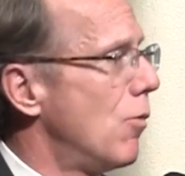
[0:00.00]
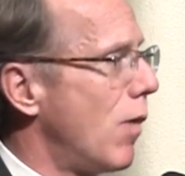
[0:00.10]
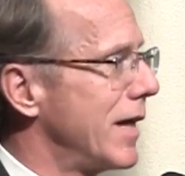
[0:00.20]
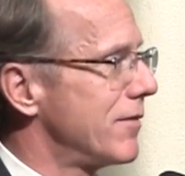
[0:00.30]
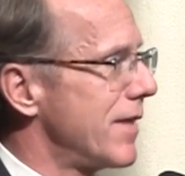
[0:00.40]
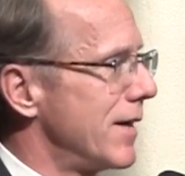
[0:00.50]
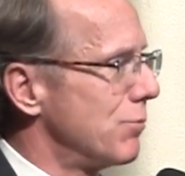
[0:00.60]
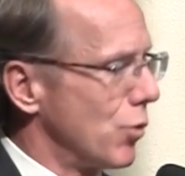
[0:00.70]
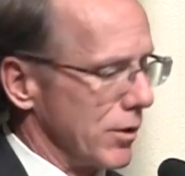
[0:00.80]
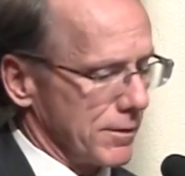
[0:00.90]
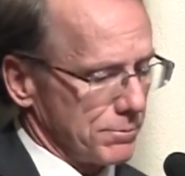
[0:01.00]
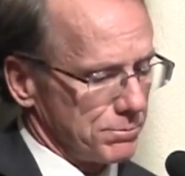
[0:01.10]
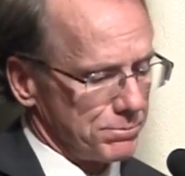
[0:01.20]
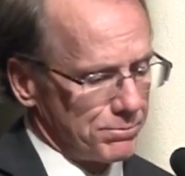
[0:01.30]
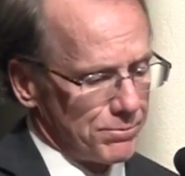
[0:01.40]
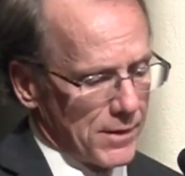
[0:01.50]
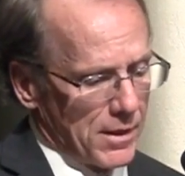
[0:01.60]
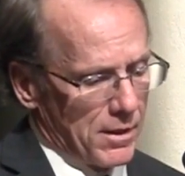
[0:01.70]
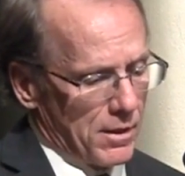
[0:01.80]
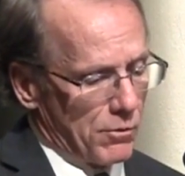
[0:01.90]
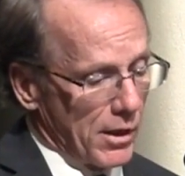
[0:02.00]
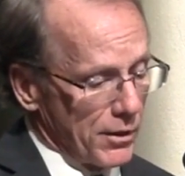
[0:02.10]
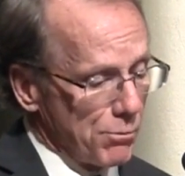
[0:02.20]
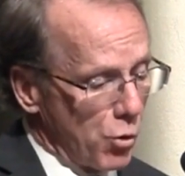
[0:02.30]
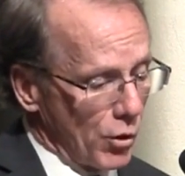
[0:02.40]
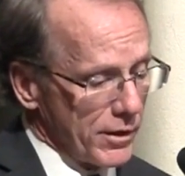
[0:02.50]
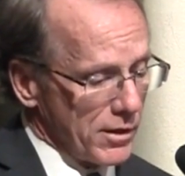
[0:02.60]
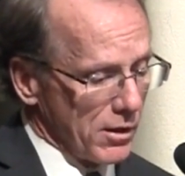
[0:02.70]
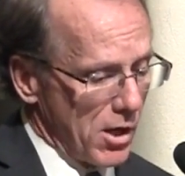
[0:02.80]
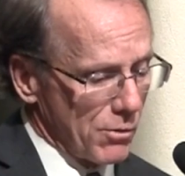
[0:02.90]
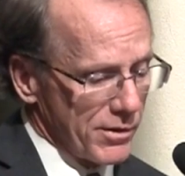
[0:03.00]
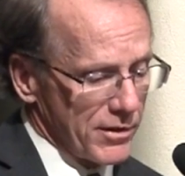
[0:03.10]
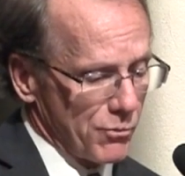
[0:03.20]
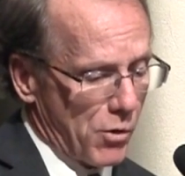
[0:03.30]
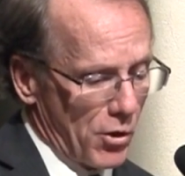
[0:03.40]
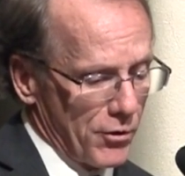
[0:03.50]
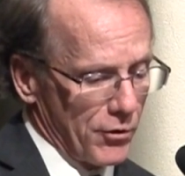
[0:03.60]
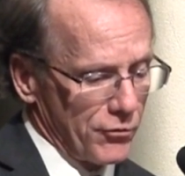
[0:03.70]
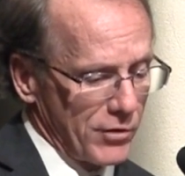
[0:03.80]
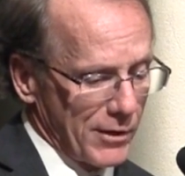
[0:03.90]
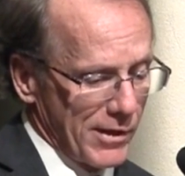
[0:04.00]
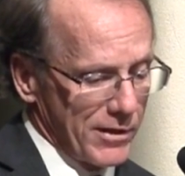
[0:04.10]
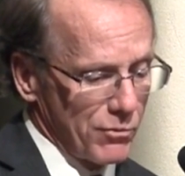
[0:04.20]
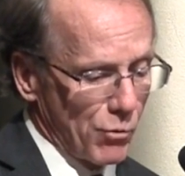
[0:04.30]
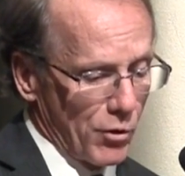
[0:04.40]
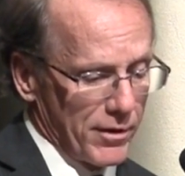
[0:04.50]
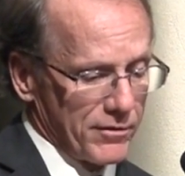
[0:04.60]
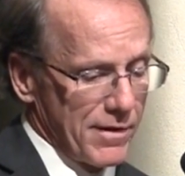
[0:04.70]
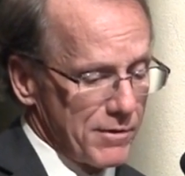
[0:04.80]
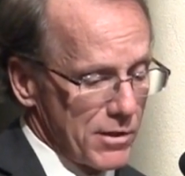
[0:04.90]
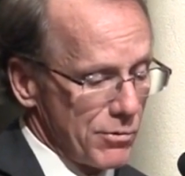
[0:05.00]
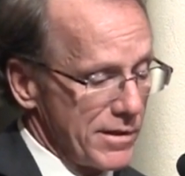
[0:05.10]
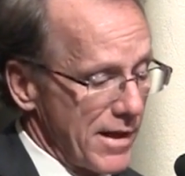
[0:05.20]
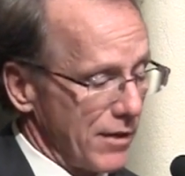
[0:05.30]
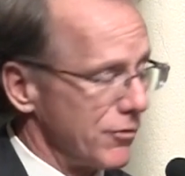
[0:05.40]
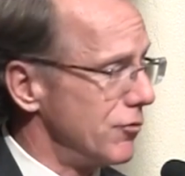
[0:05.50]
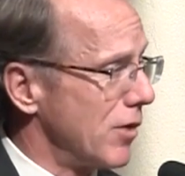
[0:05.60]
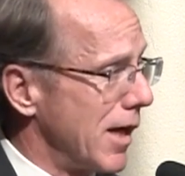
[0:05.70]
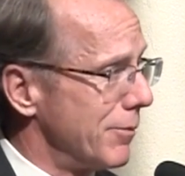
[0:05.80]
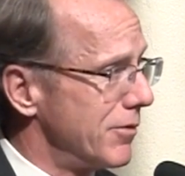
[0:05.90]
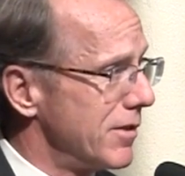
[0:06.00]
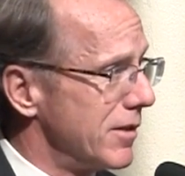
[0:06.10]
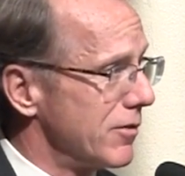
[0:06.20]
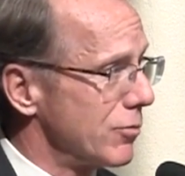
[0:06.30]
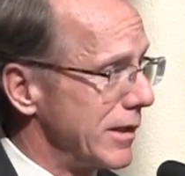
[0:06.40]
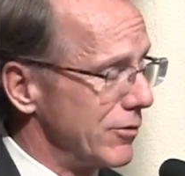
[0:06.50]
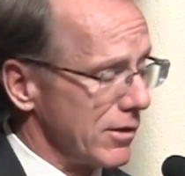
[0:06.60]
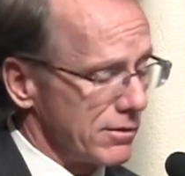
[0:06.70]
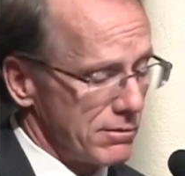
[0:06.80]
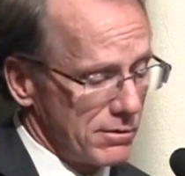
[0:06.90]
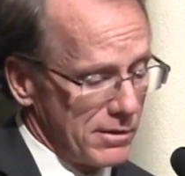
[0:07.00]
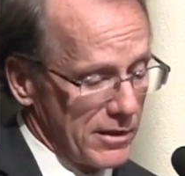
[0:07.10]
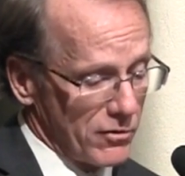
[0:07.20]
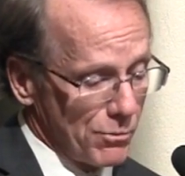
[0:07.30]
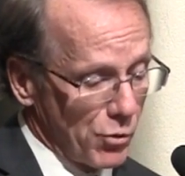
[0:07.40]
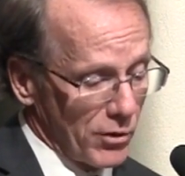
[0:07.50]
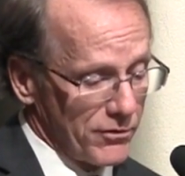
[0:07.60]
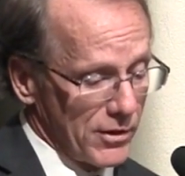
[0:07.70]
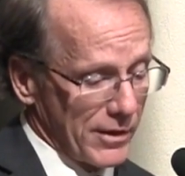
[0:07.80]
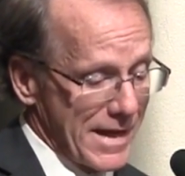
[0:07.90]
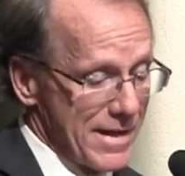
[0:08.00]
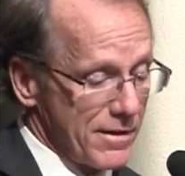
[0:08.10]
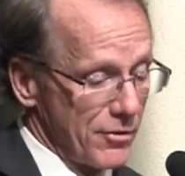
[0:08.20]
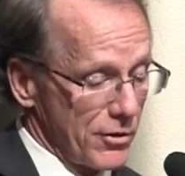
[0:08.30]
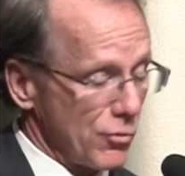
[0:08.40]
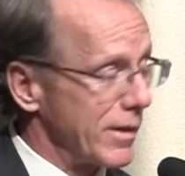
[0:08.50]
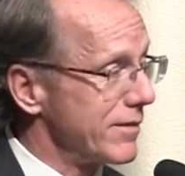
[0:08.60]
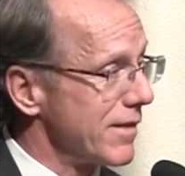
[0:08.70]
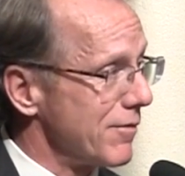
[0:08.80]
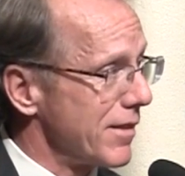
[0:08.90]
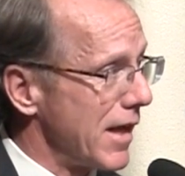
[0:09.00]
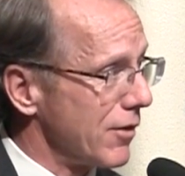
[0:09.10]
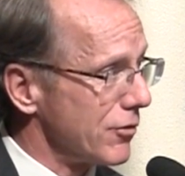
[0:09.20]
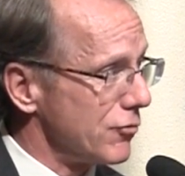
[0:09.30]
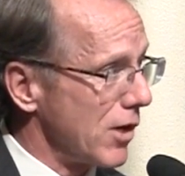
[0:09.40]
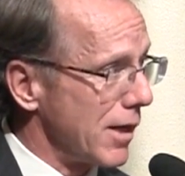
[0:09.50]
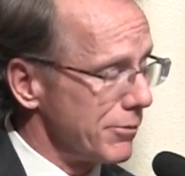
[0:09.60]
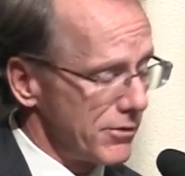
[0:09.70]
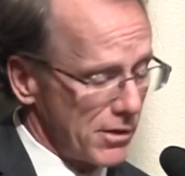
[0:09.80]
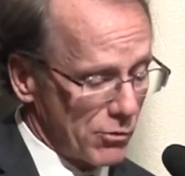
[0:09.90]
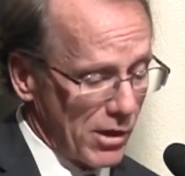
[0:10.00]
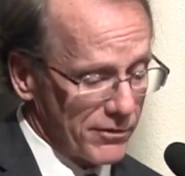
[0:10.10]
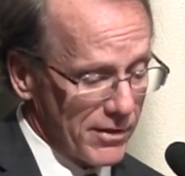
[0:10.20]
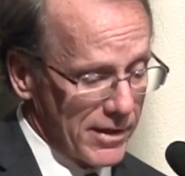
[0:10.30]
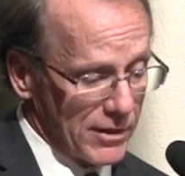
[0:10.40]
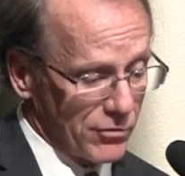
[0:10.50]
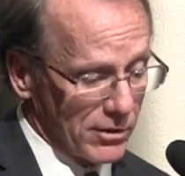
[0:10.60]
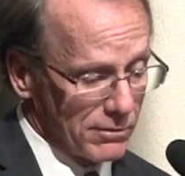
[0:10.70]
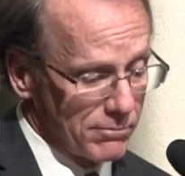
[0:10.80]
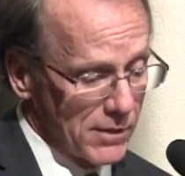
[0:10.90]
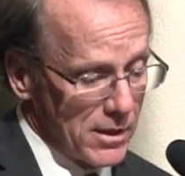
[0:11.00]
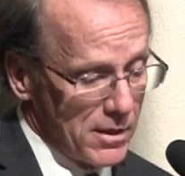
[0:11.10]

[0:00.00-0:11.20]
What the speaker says: Why is that important? Well, the Port, along with its partners, generates more than 73,000 jobs in this region and supports nearly 827,000 jobs across the nation.